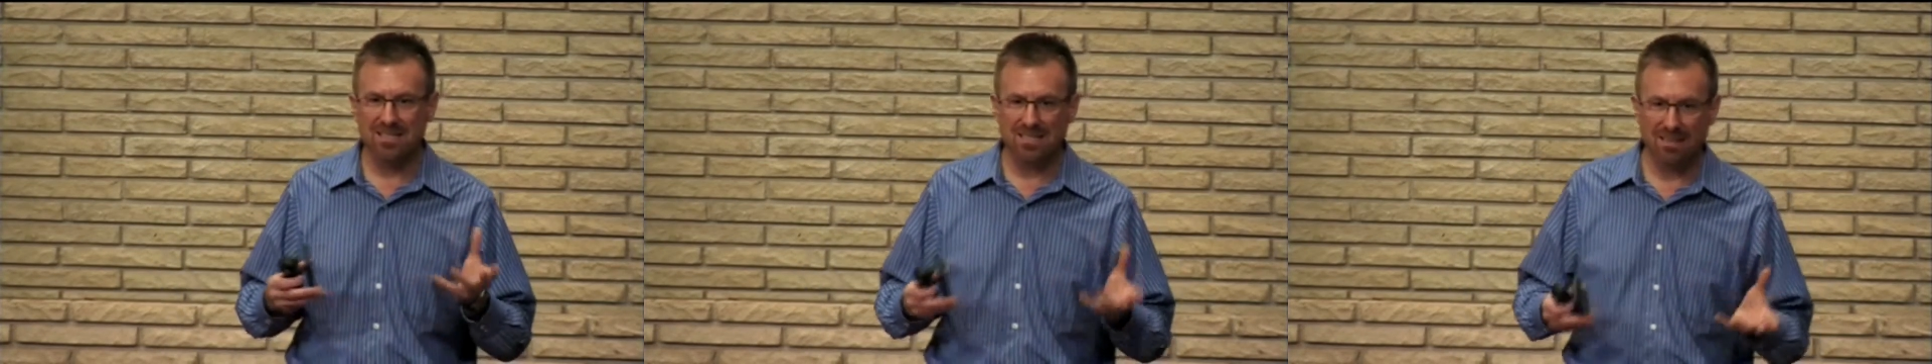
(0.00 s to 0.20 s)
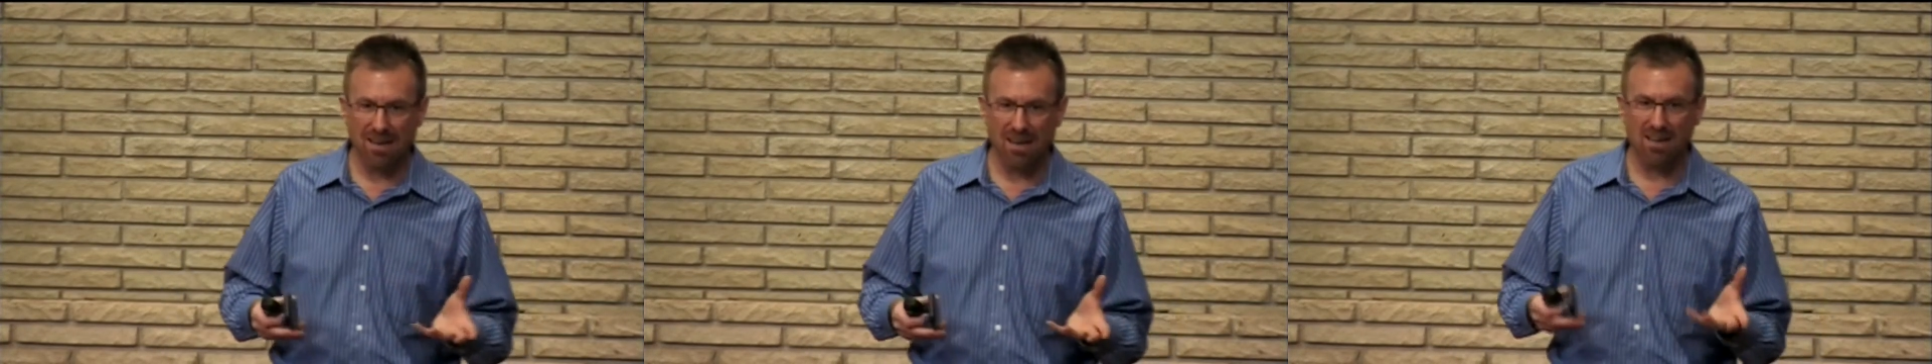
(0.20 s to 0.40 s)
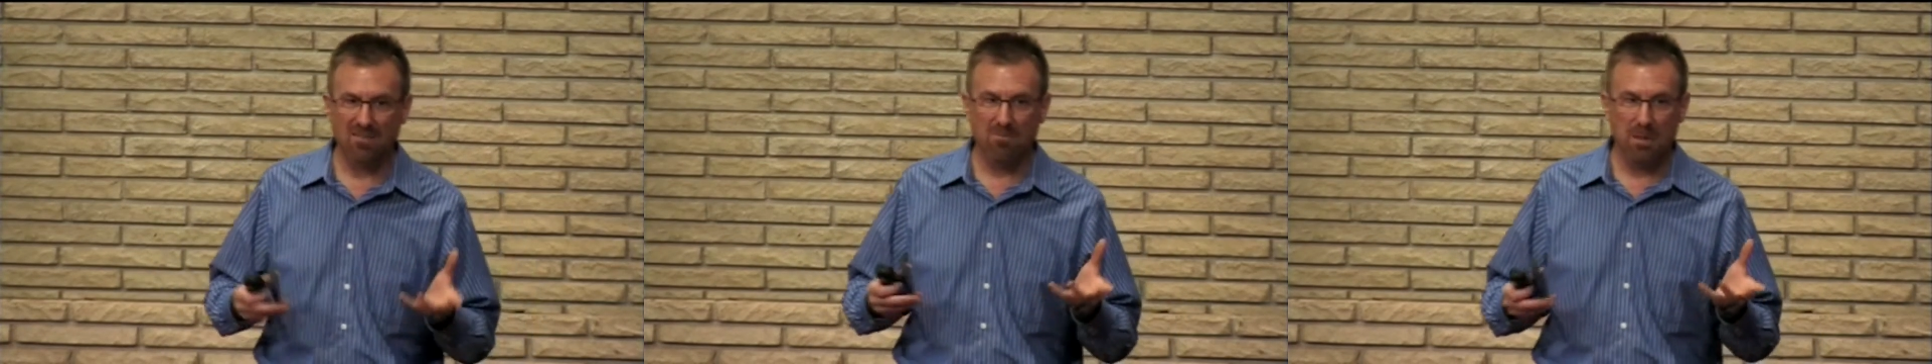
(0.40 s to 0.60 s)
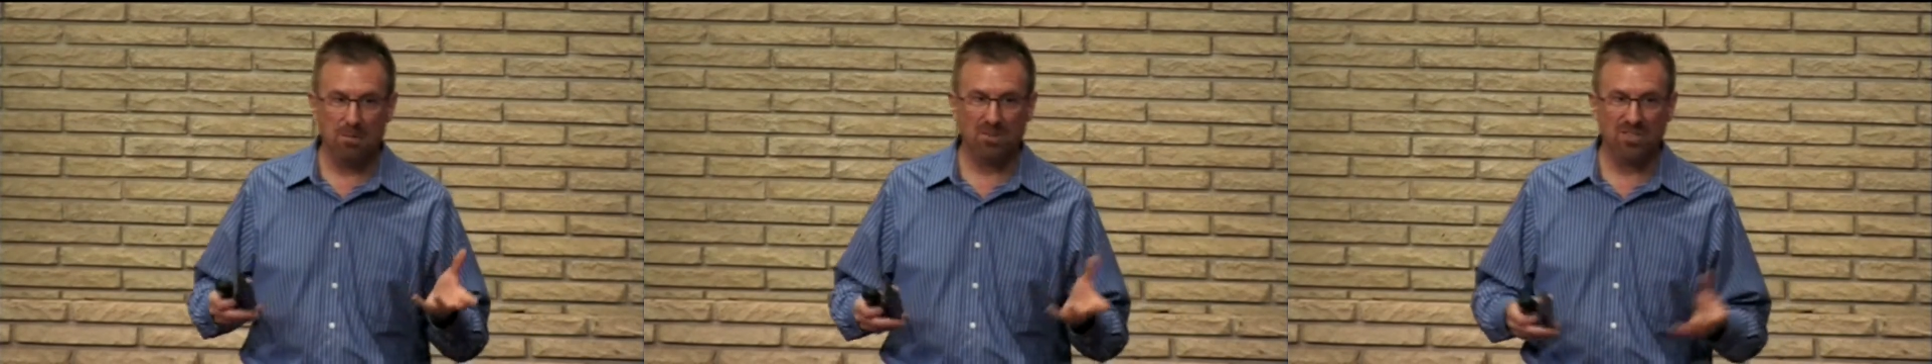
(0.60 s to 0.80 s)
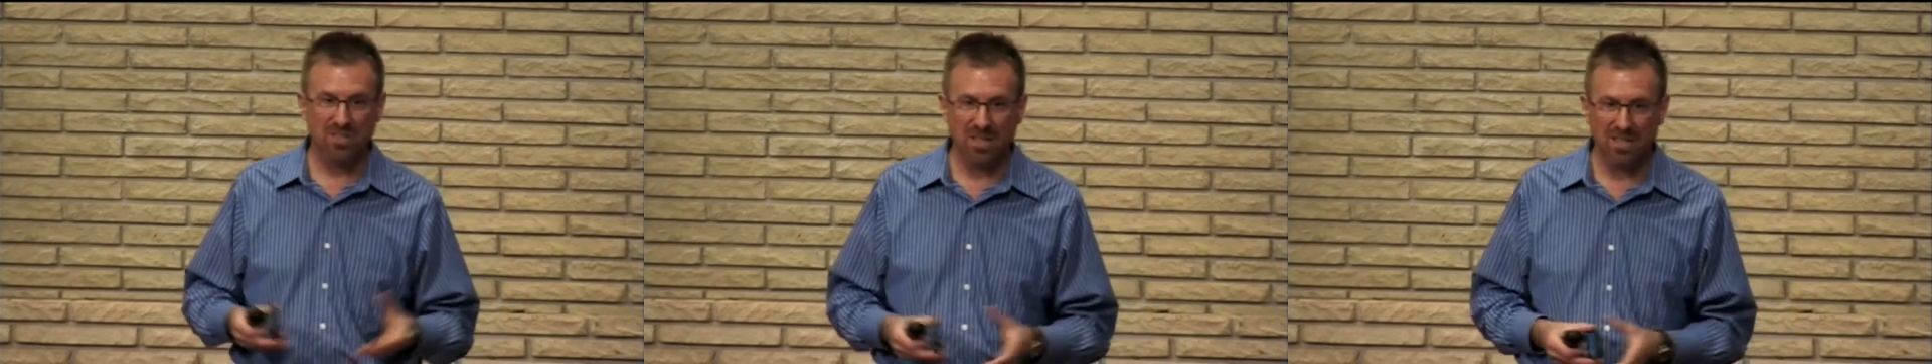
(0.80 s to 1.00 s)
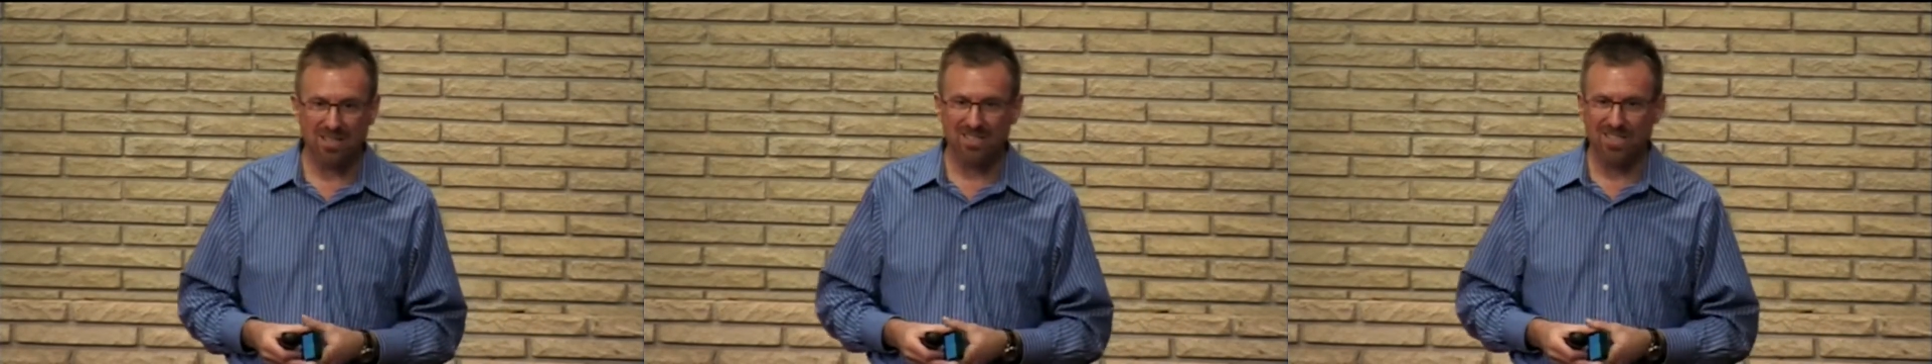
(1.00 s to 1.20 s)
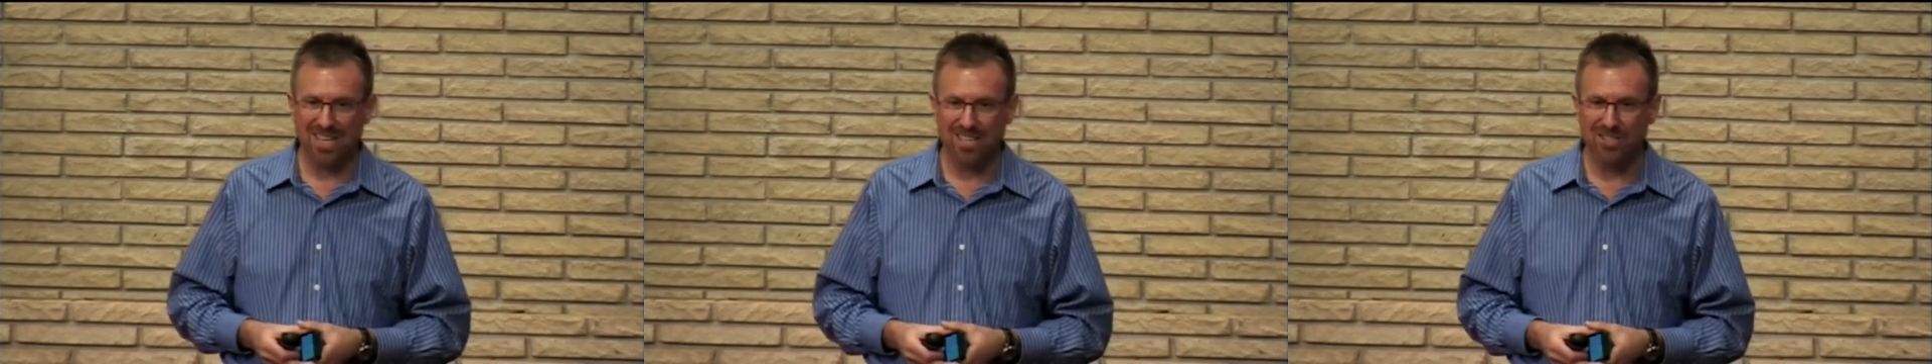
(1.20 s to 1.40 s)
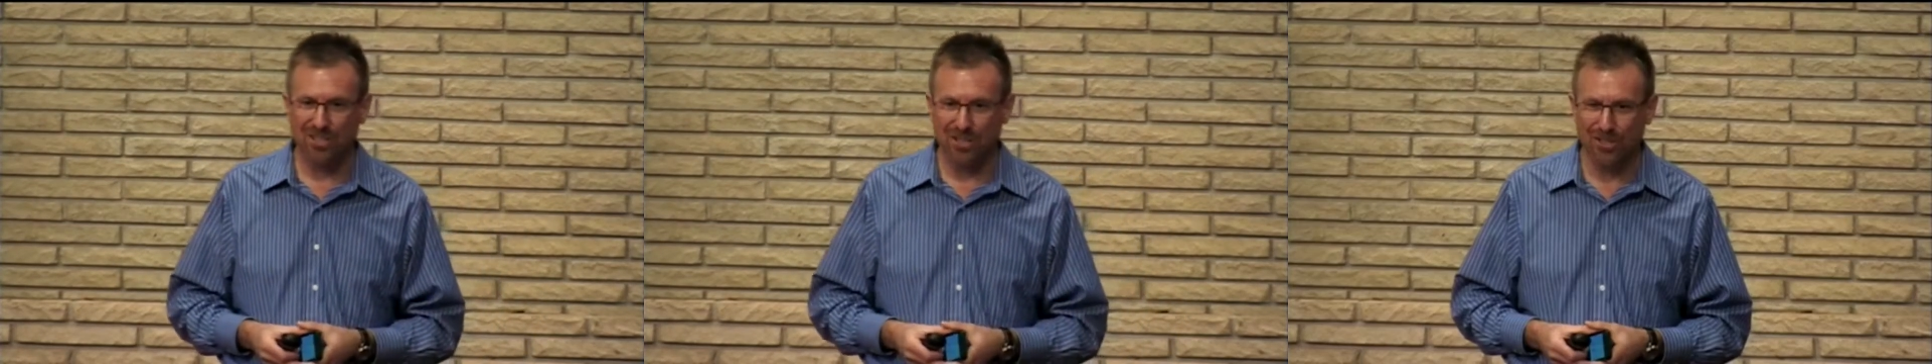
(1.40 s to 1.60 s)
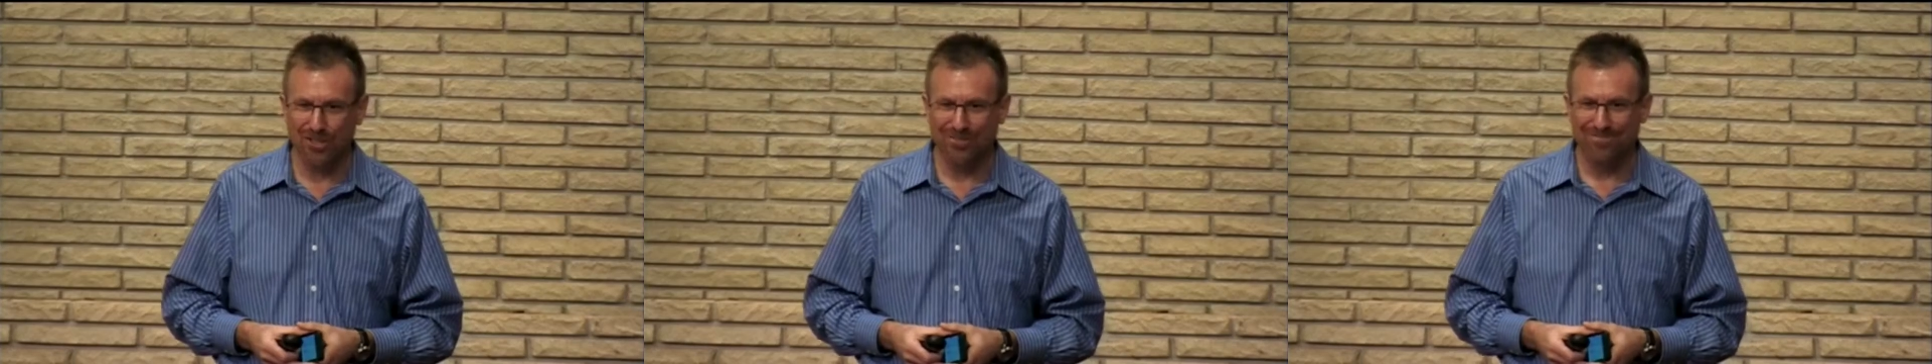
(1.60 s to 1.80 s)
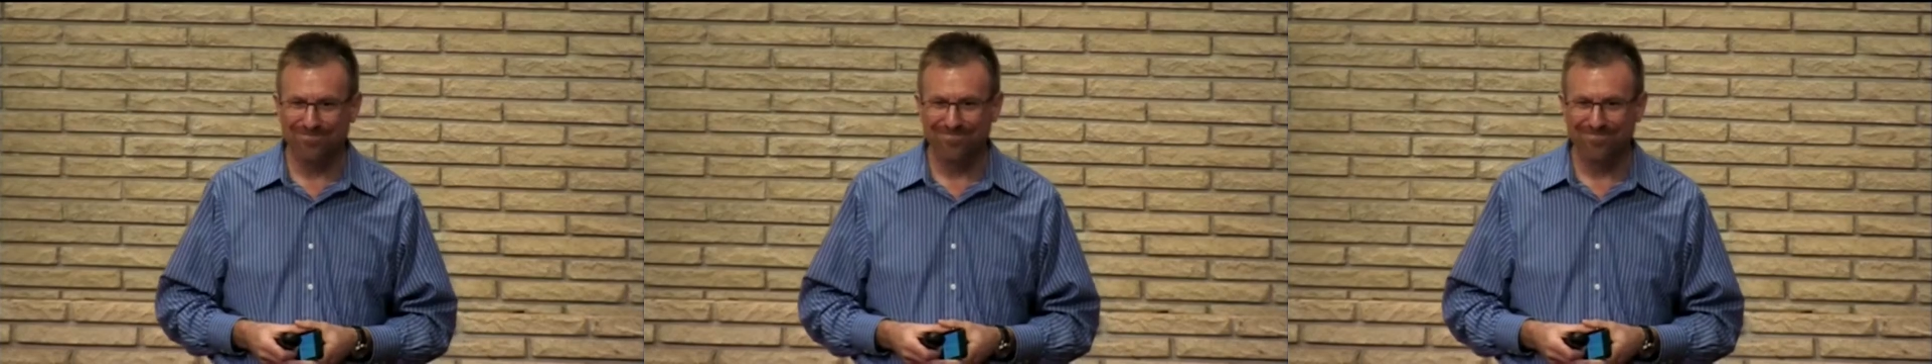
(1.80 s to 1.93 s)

sign of people stuck at stage 2.